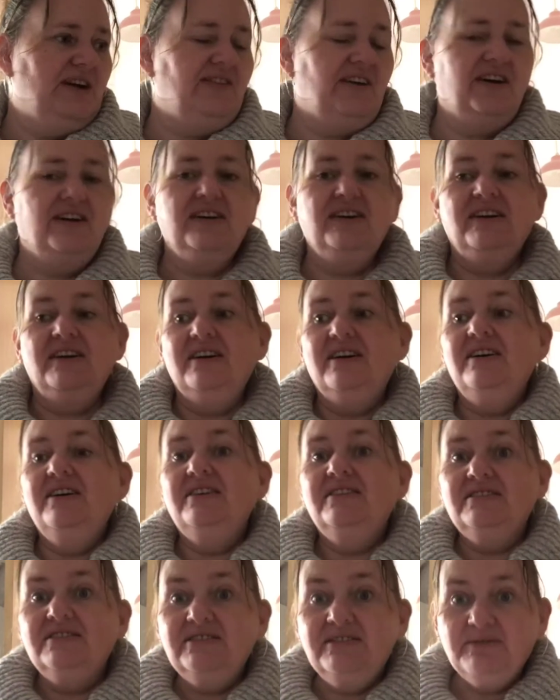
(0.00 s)
I'm
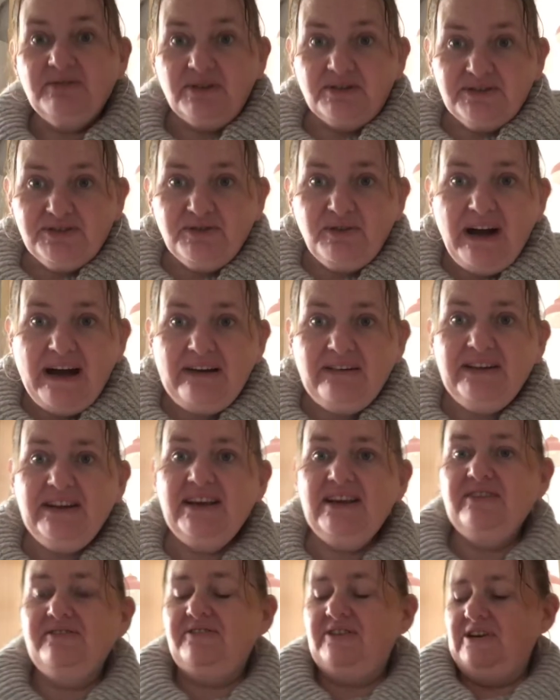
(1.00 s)
going to sort out in
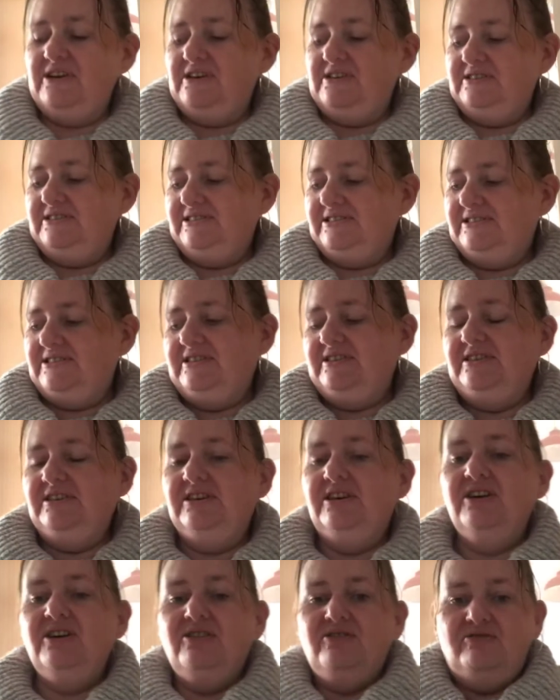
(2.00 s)
here first,
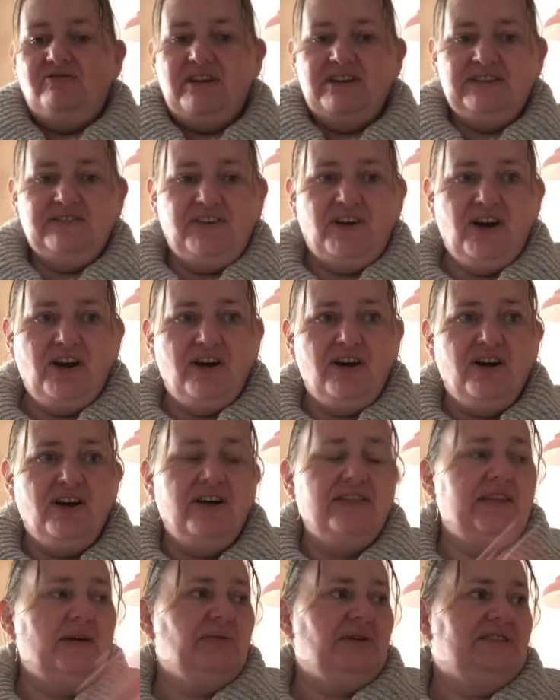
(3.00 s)
ready for her, and
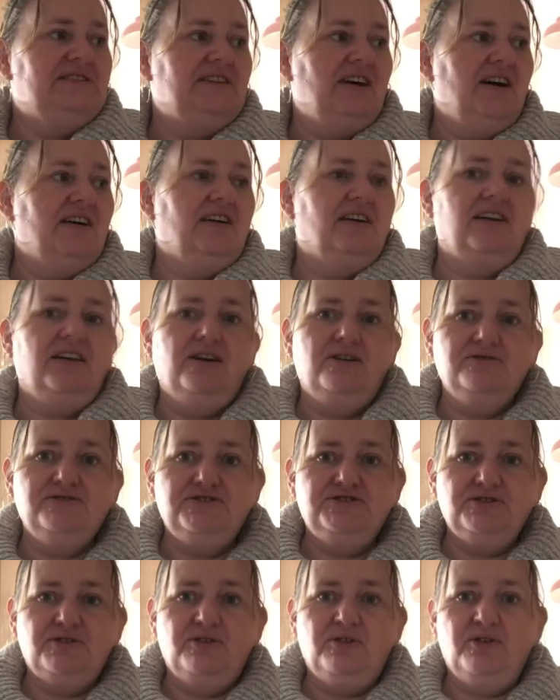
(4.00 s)
that means that I can close the
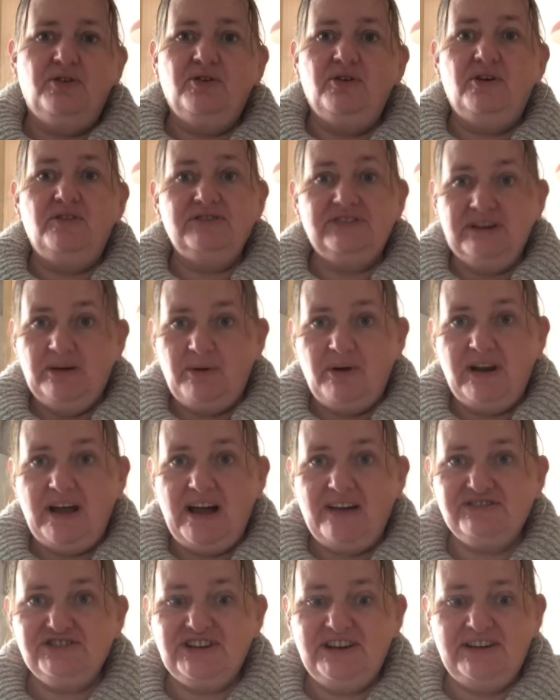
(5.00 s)
door. Obviously I won't
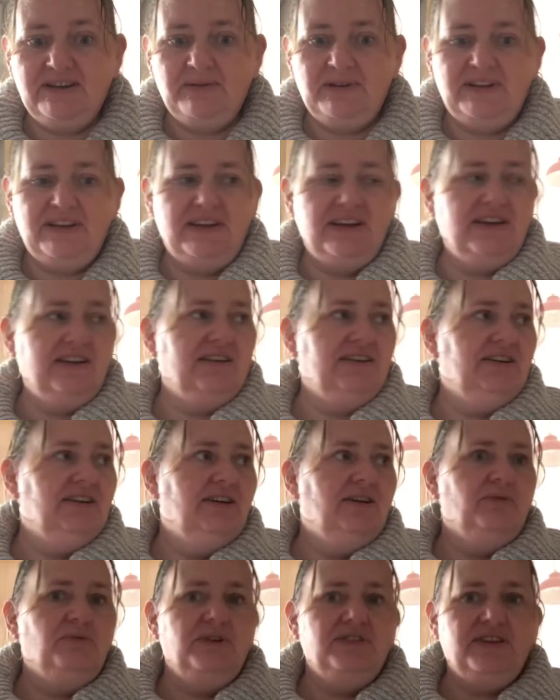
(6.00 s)
have Shadow in here
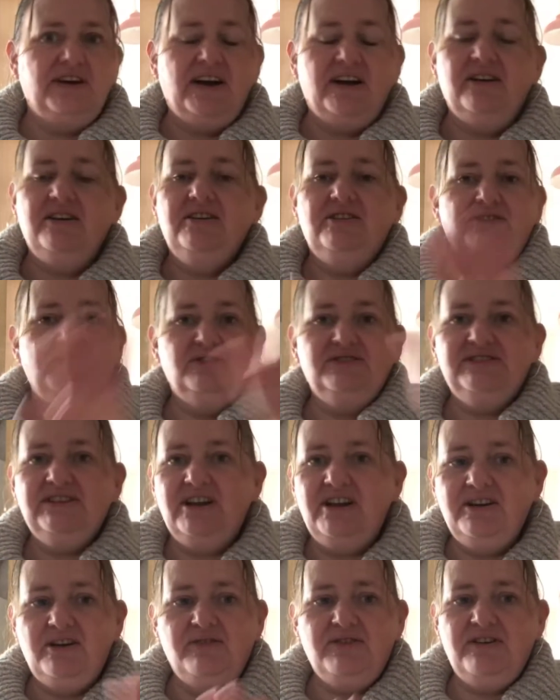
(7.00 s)
with her, not till I
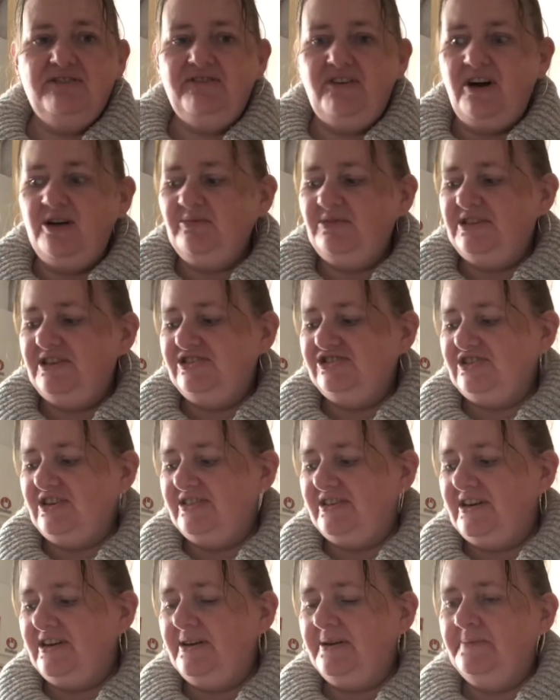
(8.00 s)
know they're fine with each other.